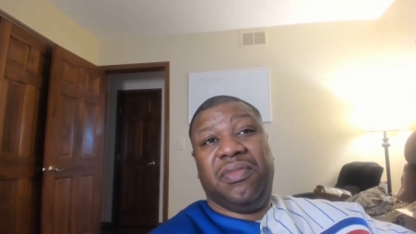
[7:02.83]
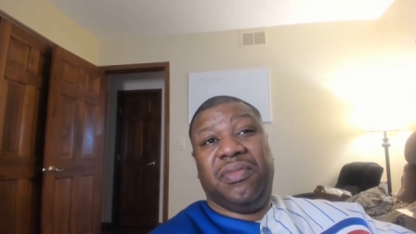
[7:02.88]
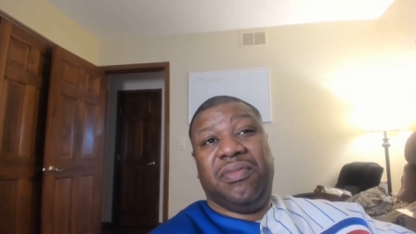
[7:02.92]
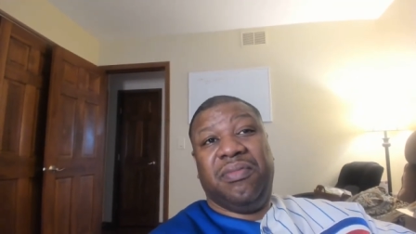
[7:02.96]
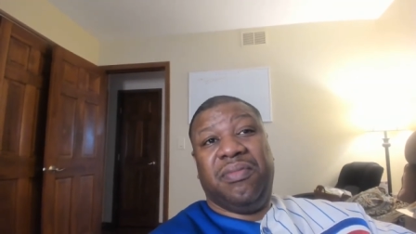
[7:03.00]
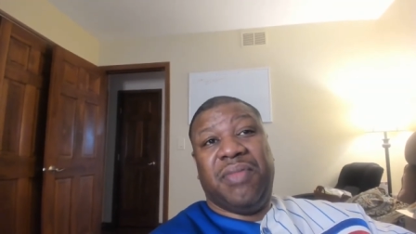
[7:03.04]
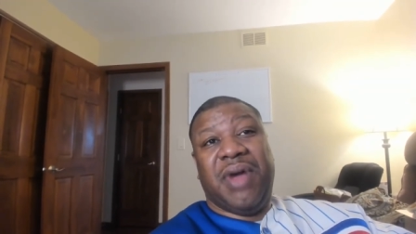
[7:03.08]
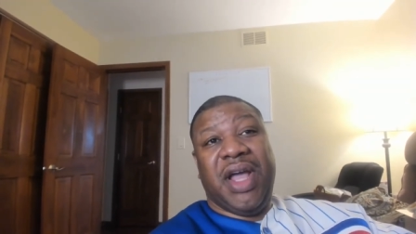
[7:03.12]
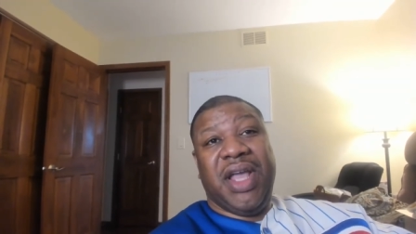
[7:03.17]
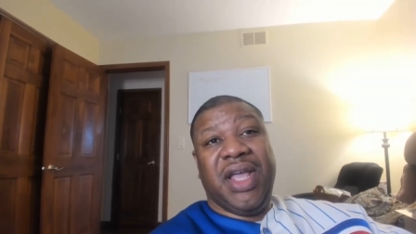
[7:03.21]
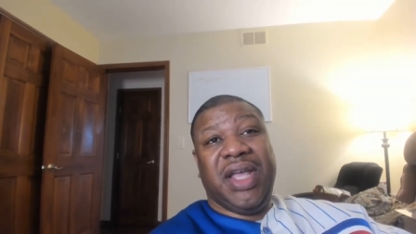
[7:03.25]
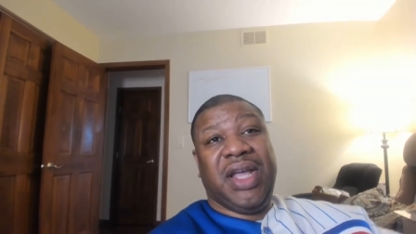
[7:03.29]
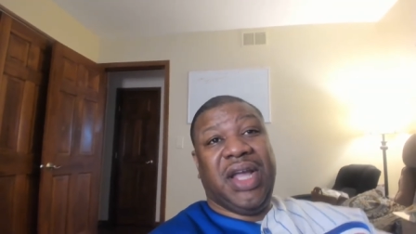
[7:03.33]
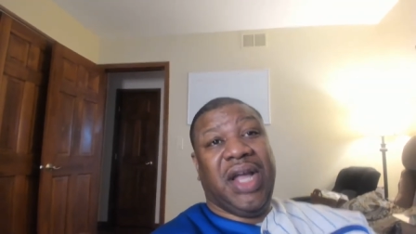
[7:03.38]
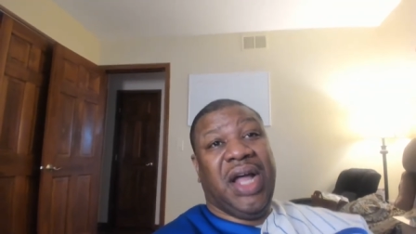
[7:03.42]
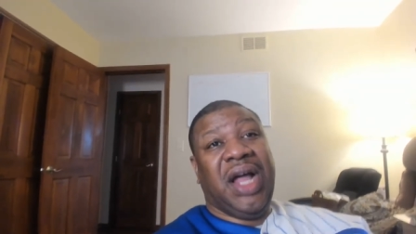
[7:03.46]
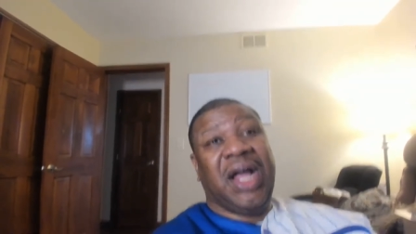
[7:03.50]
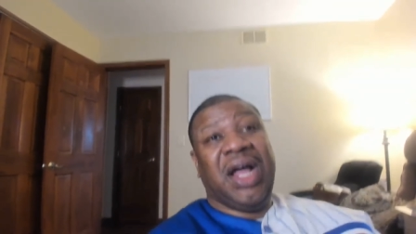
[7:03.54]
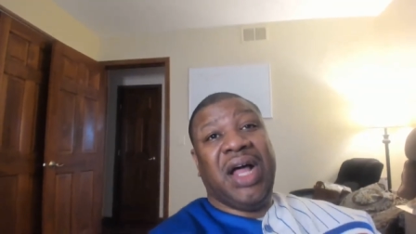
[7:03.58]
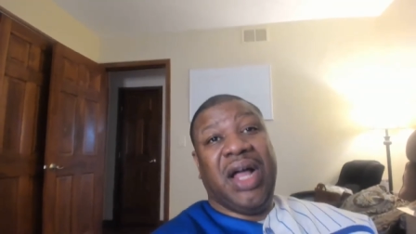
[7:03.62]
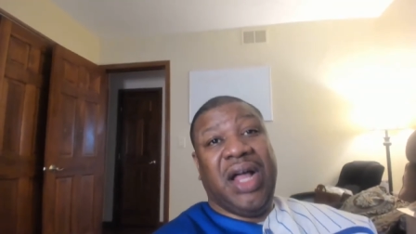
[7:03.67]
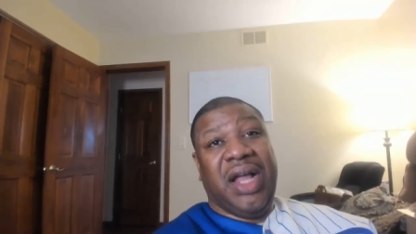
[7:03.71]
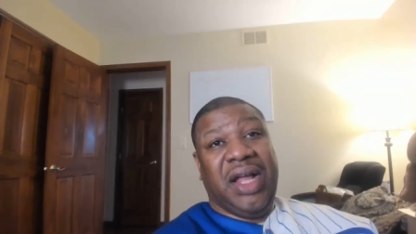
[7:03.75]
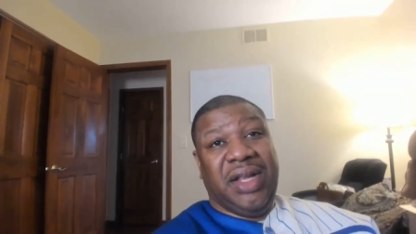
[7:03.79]
Mike
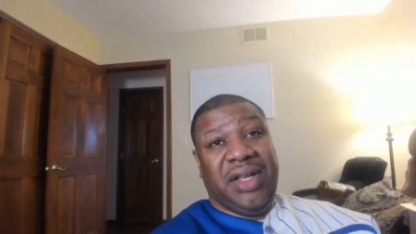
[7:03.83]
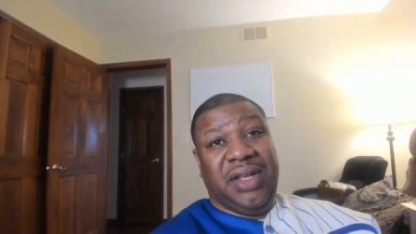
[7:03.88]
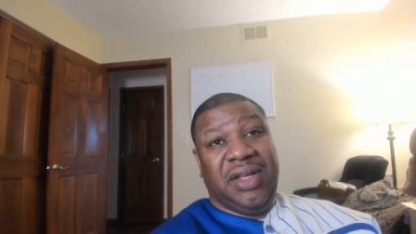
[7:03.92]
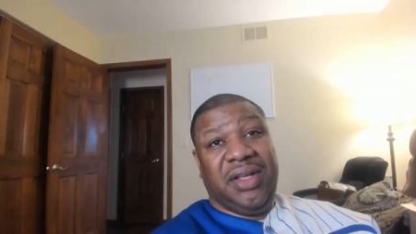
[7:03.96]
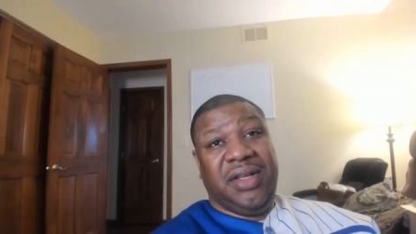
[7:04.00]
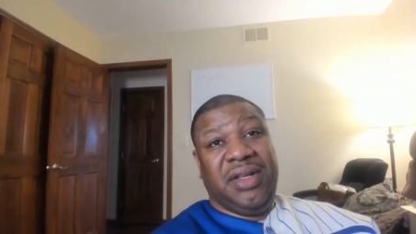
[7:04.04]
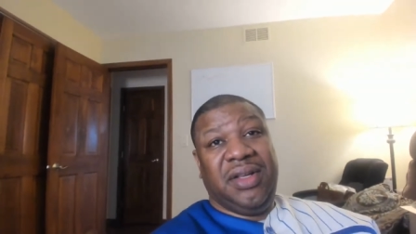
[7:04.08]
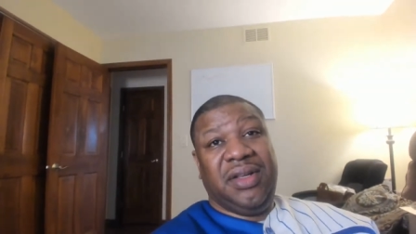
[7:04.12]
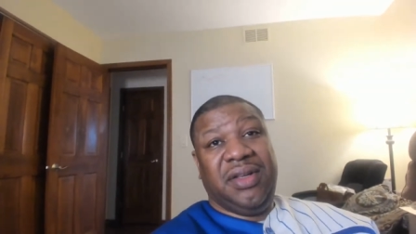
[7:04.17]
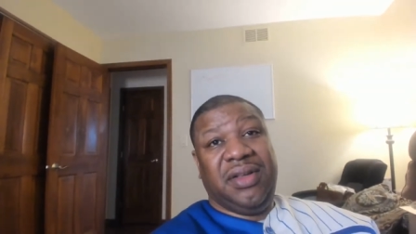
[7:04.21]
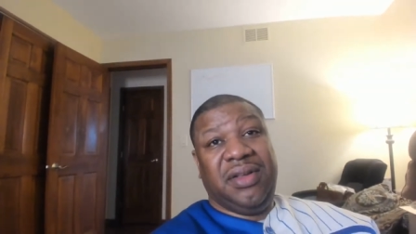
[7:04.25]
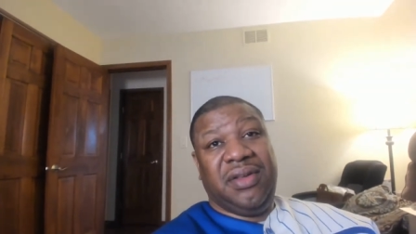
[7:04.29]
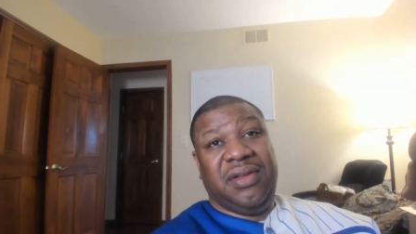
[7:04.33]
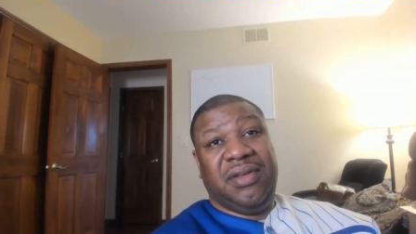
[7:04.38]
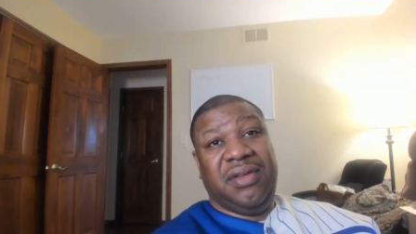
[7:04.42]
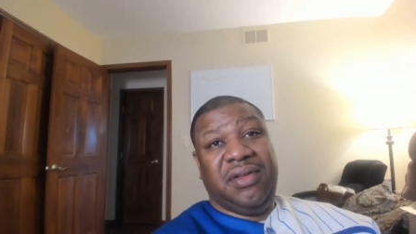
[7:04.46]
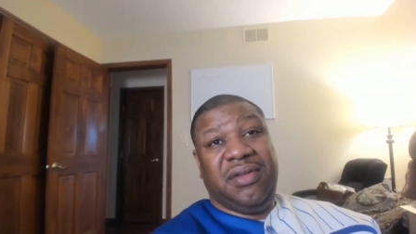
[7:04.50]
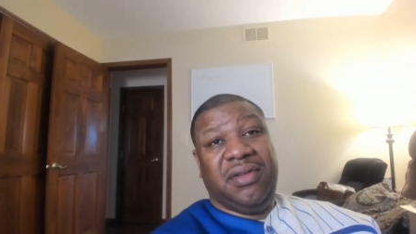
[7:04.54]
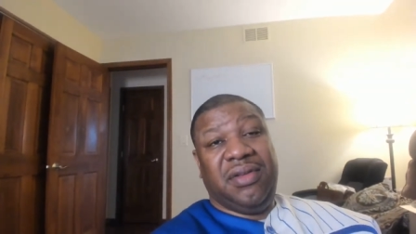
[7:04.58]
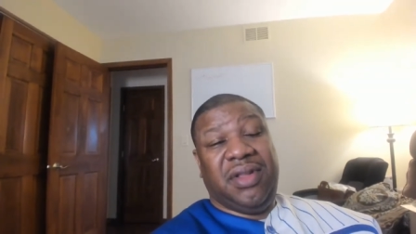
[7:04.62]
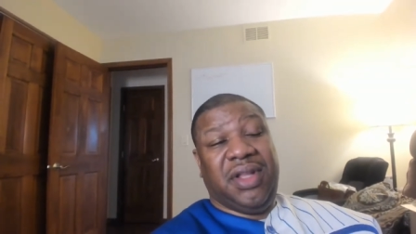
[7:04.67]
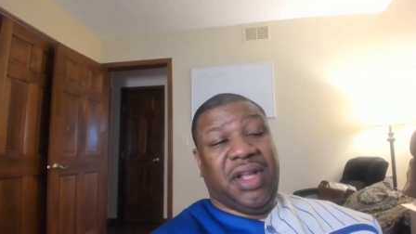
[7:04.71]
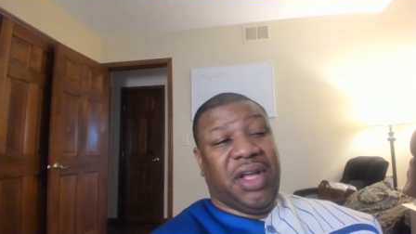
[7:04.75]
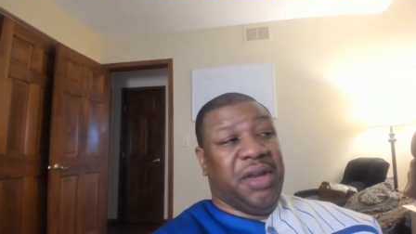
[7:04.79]
Khan,
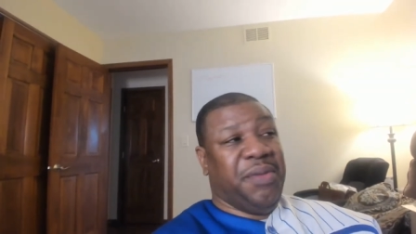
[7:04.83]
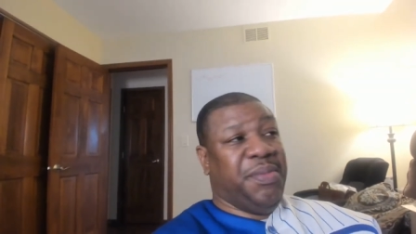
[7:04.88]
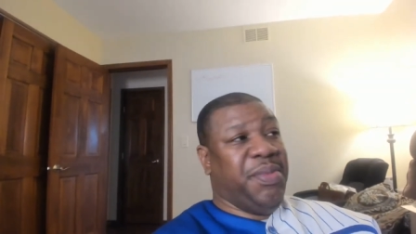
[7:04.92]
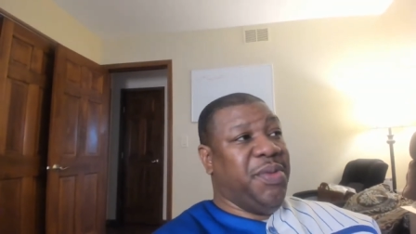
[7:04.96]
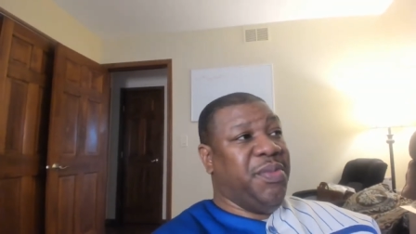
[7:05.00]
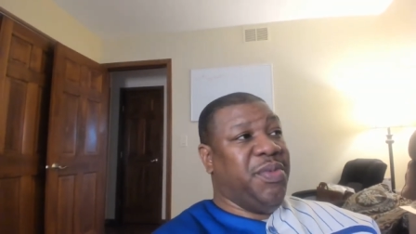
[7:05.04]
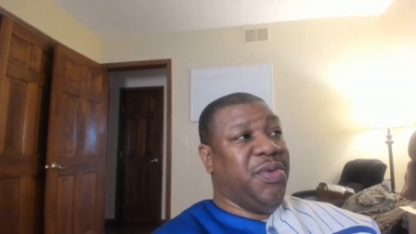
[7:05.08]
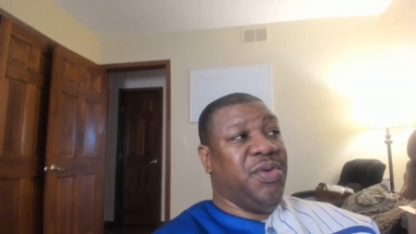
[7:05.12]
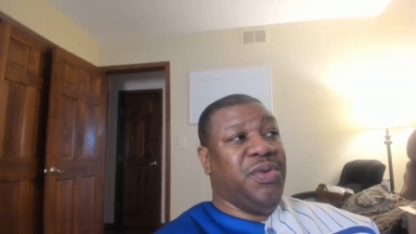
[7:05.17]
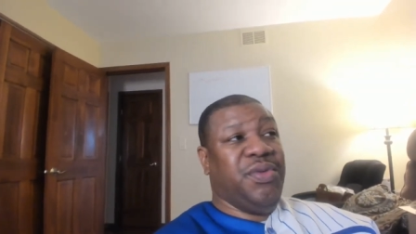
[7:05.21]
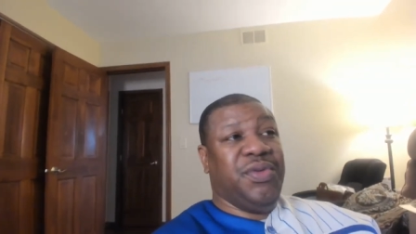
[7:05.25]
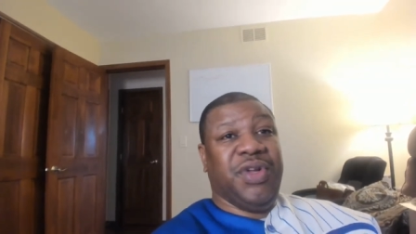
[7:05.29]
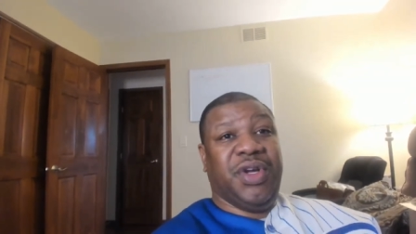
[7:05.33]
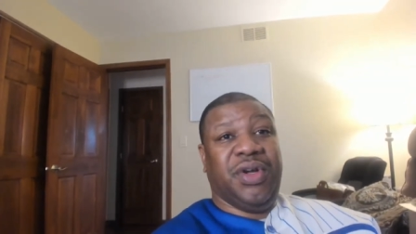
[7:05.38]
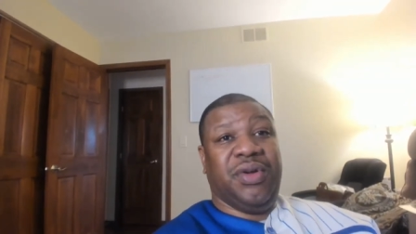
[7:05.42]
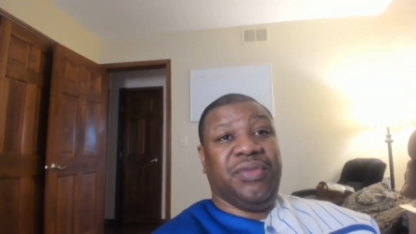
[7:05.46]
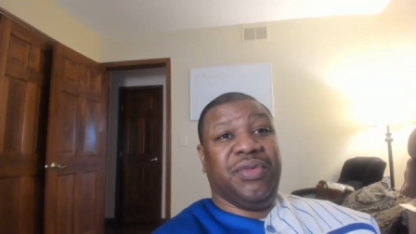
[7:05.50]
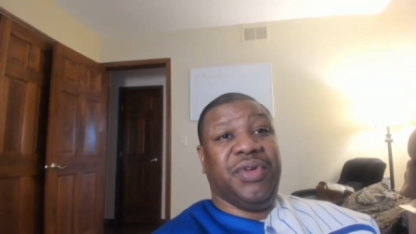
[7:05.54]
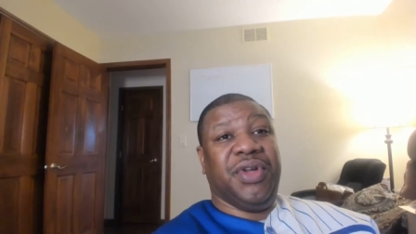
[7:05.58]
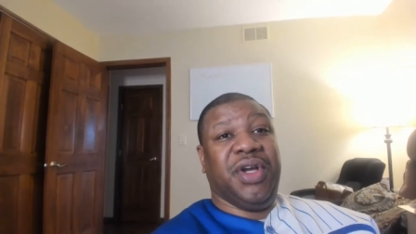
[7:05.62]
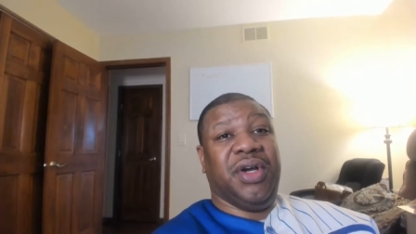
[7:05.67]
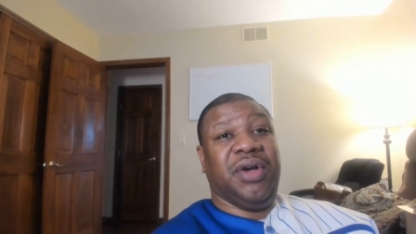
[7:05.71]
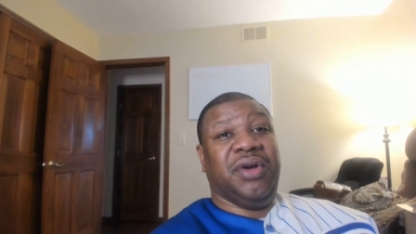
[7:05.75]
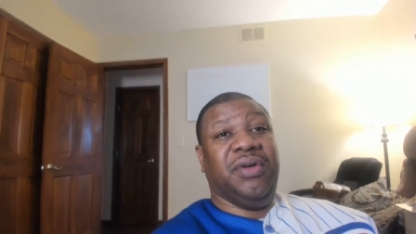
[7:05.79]
a lot of people who
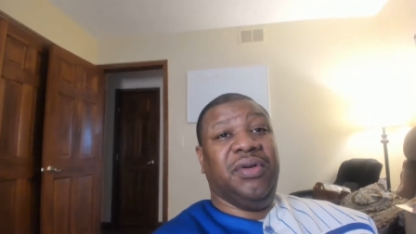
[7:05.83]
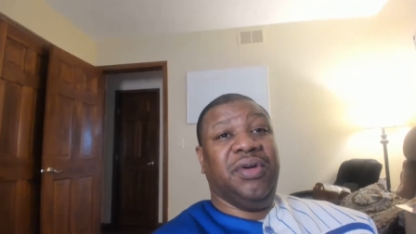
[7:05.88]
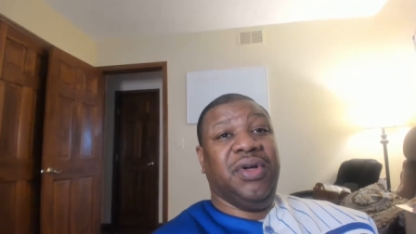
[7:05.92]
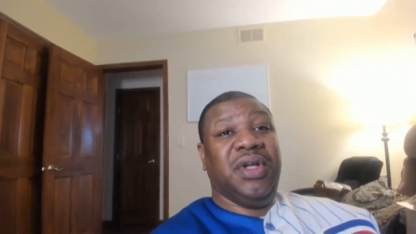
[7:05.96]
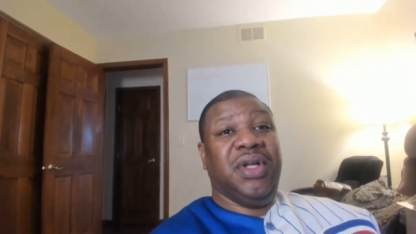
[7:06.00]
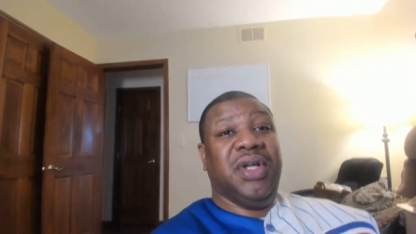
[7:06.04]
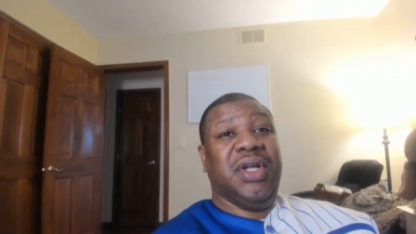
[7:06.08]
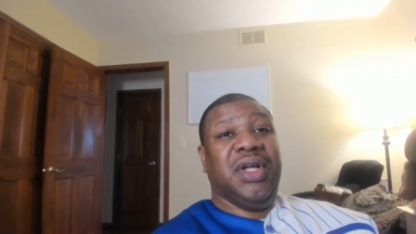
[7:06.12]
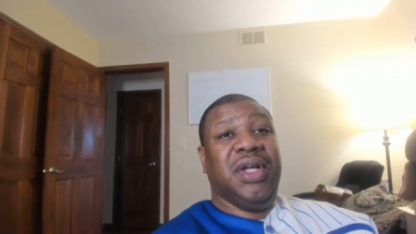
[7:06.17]
don't know,